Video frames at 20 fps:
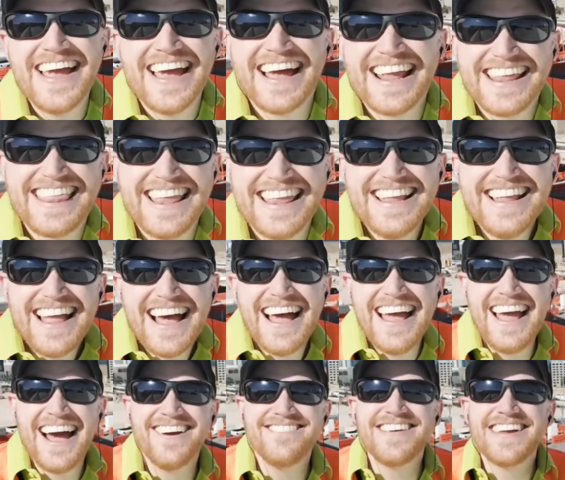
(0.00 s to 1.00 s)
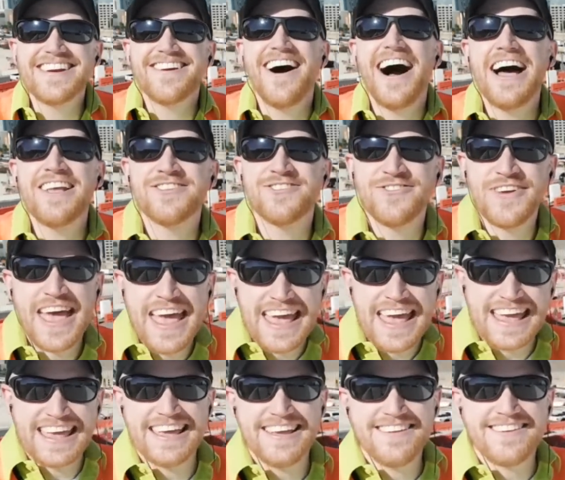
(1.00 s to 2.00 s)
in, I'm in Las
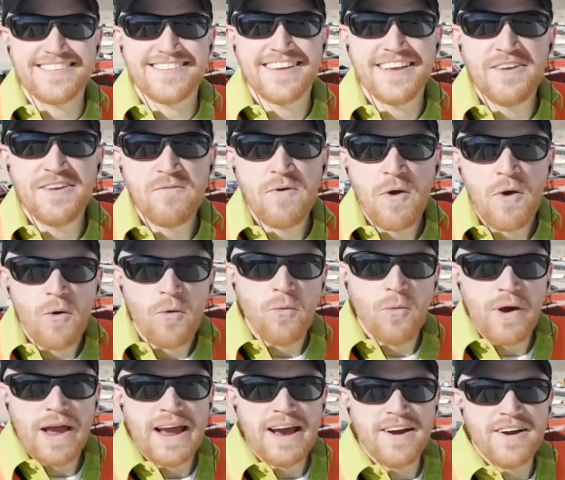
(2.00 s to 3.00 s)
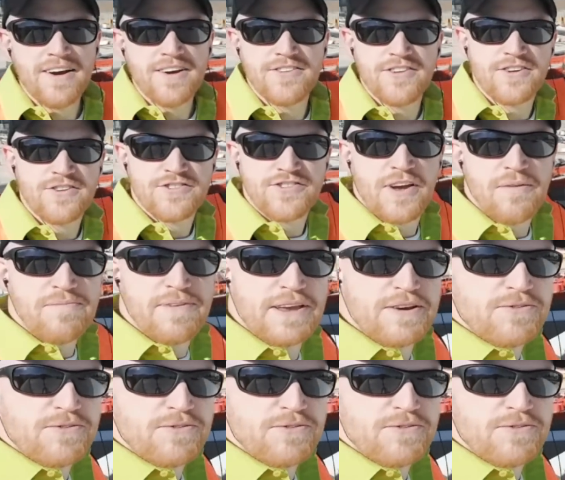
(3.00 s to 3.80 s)
Vegas where there's something